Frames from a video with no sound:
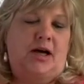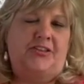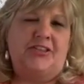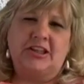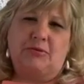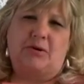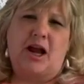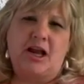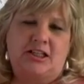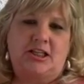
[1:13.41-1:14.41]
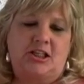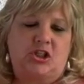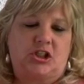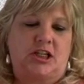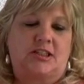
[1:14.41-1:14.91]
I think there were 18
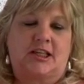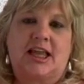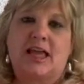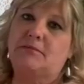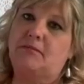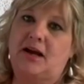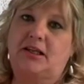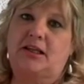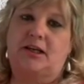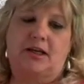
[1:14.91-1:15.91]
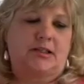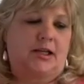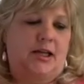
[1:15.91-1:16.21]
sheets that came in my kit,